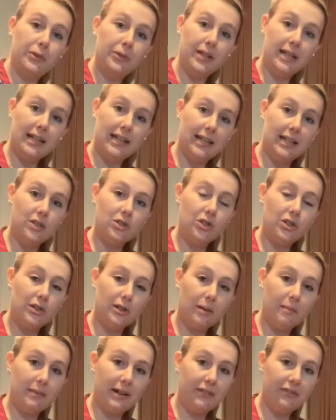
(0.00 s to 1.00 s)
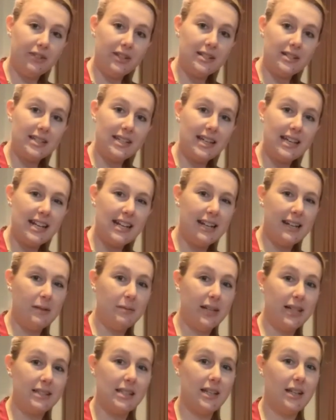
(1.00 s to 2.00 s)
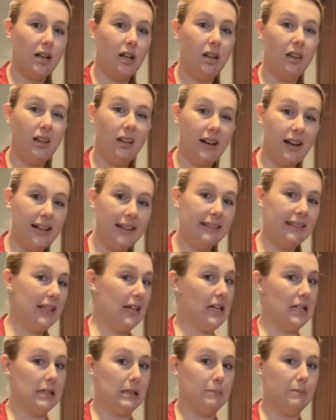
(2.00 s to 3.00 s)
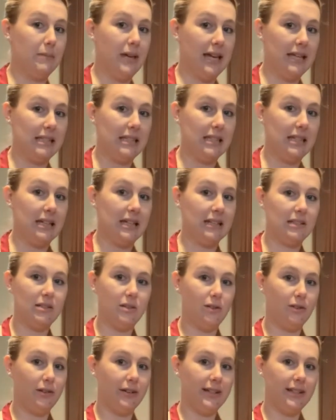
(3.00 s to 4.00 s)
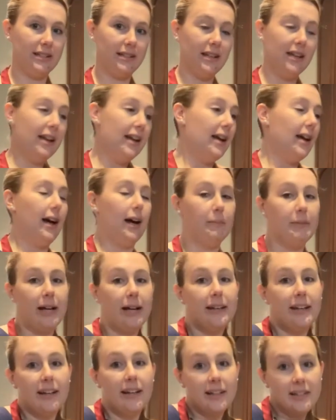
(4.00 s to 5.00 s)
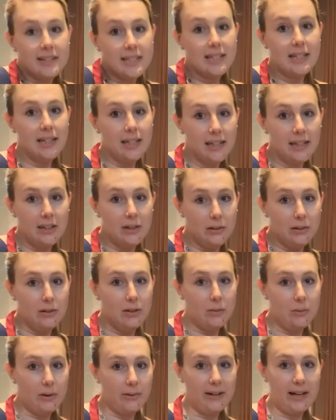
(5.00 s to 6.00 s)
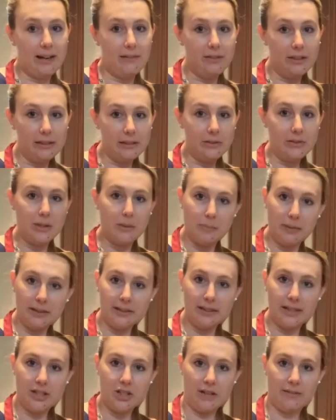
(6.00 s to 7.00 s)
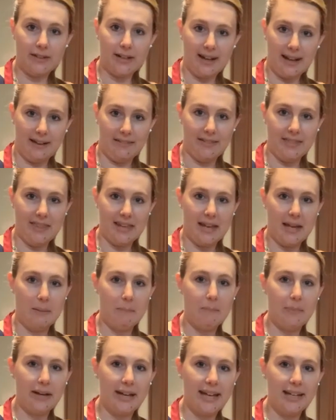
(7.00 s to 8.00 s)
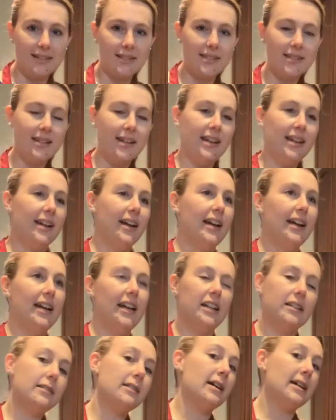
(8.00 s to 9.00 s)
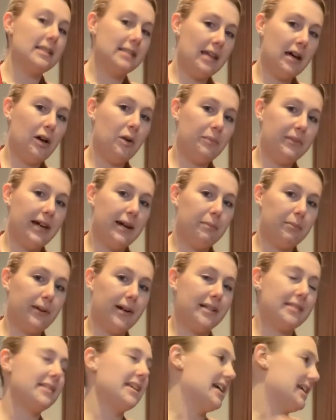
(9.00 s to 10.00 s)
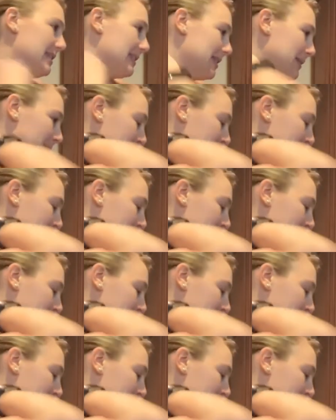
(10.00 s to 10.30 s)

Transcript: it into your muffin tin, and it makes it a lot less messy. And so I'm not guaranteeing you won't have a little spillage every now and then, but it does help that process.